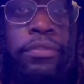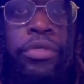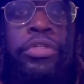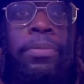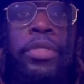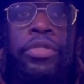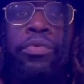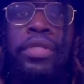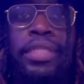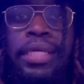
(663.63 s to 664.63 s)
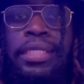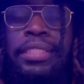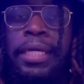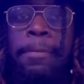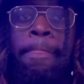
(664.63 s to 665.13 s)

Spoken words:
So you could be doing things like,